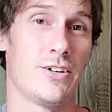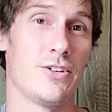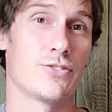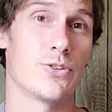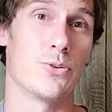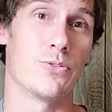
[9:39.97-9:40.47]

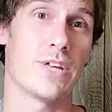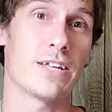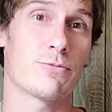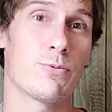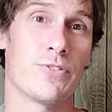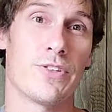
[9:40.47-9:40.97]
So
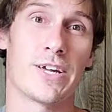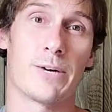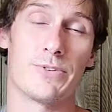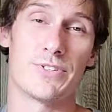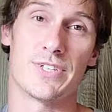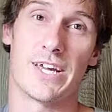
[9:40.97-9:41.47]
that's one thing I
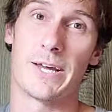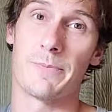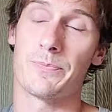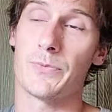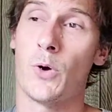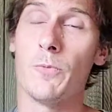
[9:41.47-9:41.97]
would say.
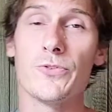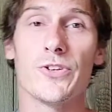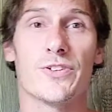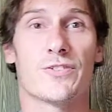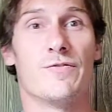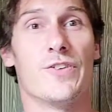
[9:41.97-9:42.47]
Hopefully
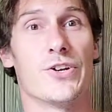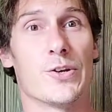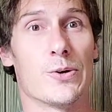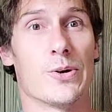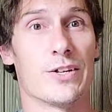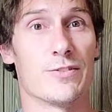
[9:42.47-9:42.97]
this
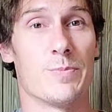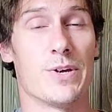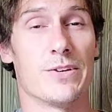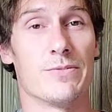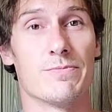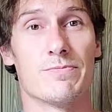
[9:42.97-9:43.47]
video has
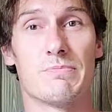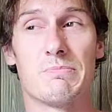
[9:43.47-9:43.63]
been